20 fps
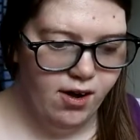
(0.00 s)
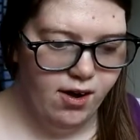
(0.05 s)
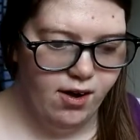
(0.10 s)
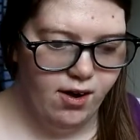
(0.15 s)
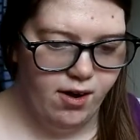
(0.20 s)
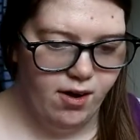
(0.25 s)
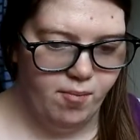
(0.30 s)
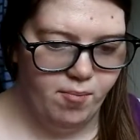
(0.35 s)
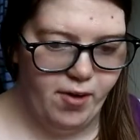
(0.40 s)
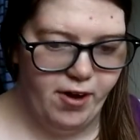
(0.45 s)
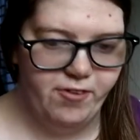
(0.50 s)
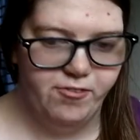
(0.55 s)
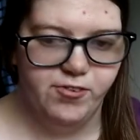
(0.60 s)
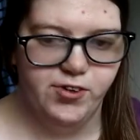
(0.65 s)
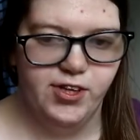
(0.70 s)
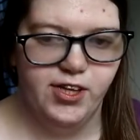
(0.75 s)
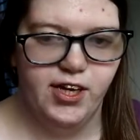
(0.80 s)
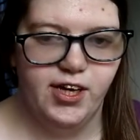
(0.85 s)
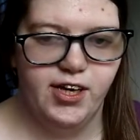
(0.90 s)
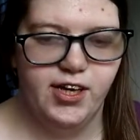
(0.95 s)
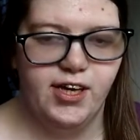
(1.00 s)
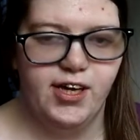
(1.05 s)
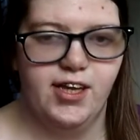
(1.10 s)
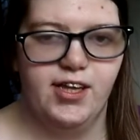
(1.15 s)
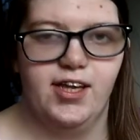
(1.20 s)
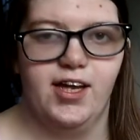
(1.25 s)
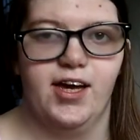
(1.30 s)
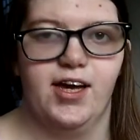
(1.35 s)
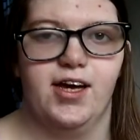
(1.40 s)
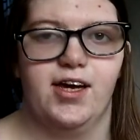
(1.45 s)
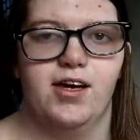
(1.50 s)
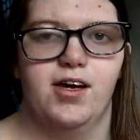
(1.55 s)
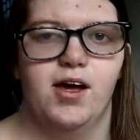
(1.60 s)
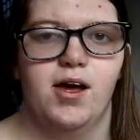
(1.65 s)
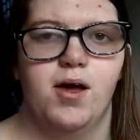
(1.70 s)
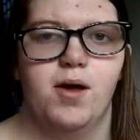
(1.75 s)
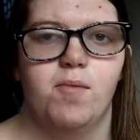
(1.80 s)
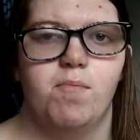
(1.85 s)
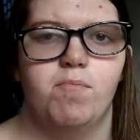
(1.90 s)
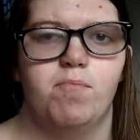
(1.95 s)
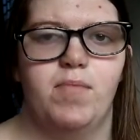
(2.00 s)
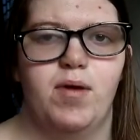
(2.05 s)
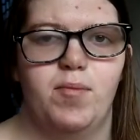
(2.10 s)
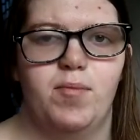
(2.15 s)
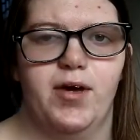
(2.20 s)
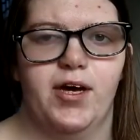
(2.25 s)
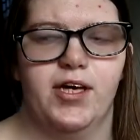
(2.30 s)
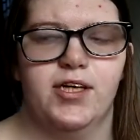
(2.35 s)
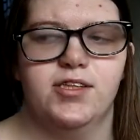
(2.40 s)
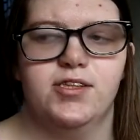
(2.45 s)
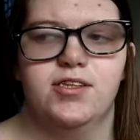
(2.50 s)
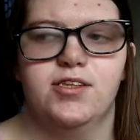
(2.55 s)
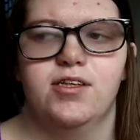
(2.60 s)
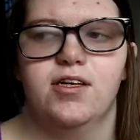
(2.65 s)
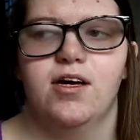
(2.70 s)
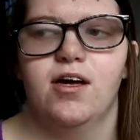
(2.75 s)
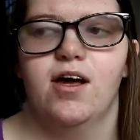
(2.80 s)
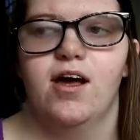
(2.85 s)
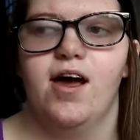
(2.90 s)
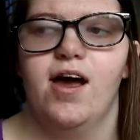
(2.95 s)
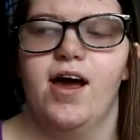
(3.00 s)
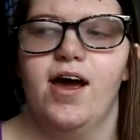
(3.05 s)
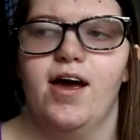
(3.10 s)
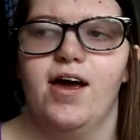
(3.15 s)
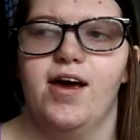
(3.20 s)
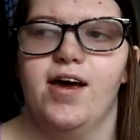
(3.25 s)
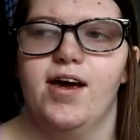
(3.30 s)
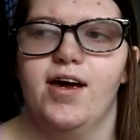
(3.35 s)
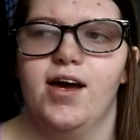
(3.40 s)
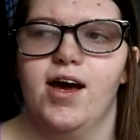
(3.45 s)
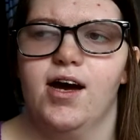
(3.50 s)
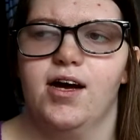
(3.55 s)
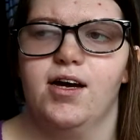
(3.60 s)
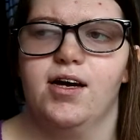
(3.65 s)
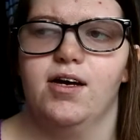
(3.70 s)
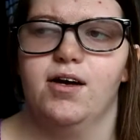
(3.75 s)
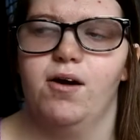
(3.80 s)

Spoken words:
I feel like it like mimics a